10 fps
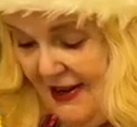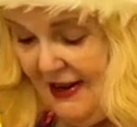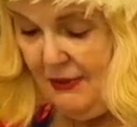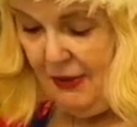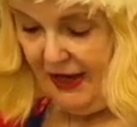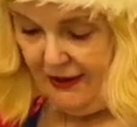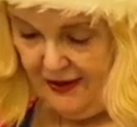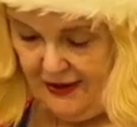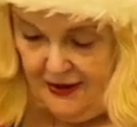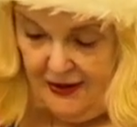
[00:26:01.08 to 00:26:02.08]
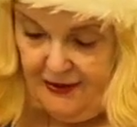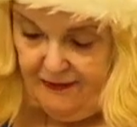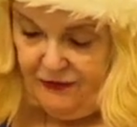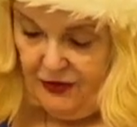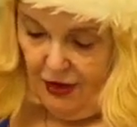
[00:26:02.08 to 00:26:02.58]
Anyway,
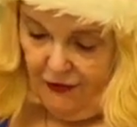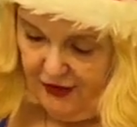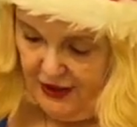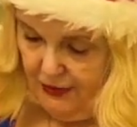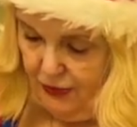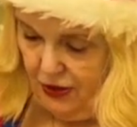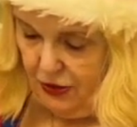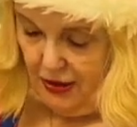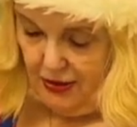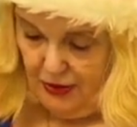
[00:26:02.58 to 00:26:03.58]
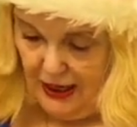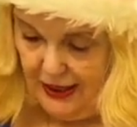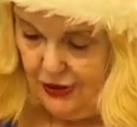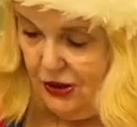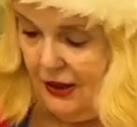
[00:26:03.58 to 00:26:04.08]
well, I think that worked quite well
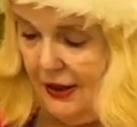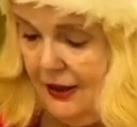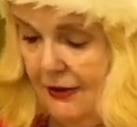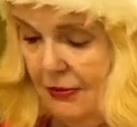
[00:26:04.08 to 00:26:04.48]
actually.